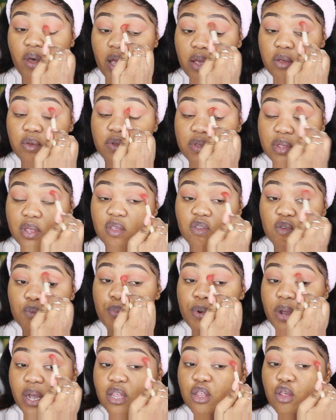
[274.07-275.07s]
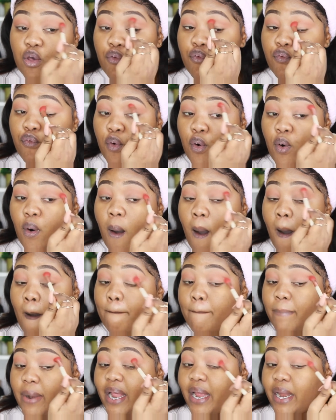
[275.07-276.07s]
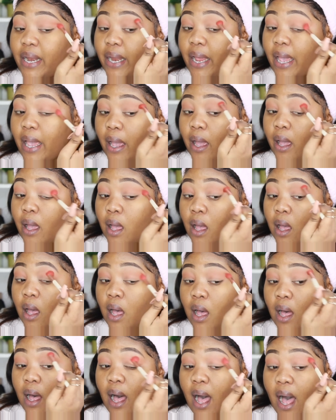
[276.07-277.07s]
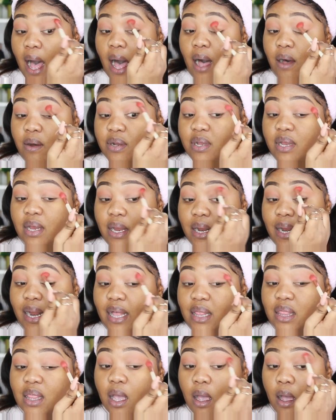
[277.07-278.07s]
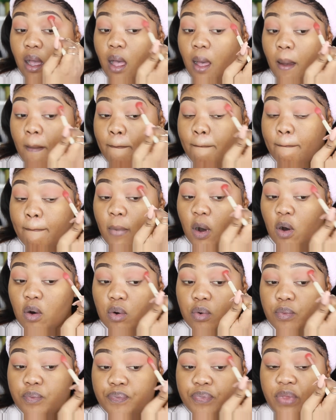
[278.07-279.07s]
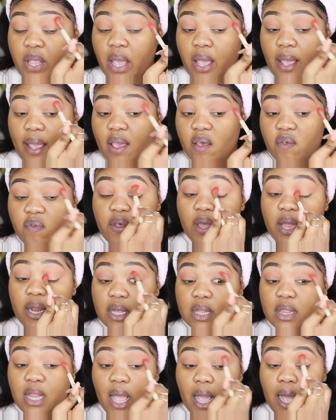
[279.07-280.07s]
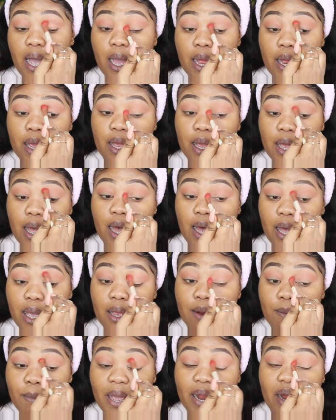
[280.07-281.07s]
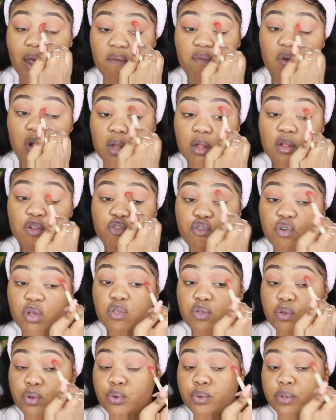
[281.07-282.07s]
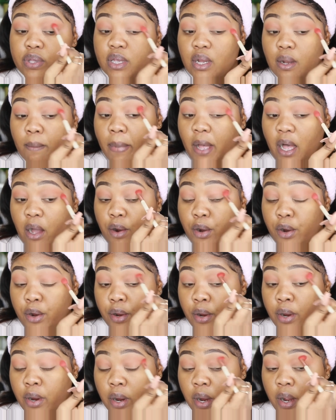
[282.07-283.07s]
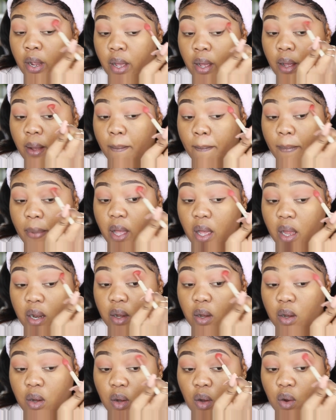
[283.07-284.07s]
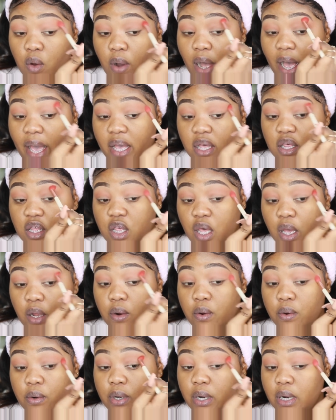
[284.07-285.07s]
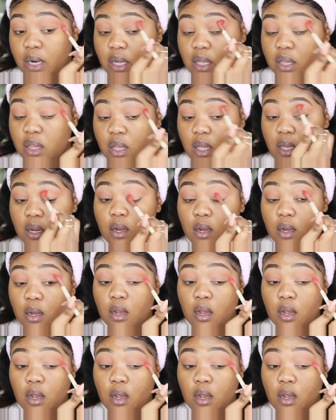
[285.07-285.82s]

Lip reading: I use this brush for blending out, nothing more. If anything, it might have a little translucent powder, but no eyeshadow, nothing.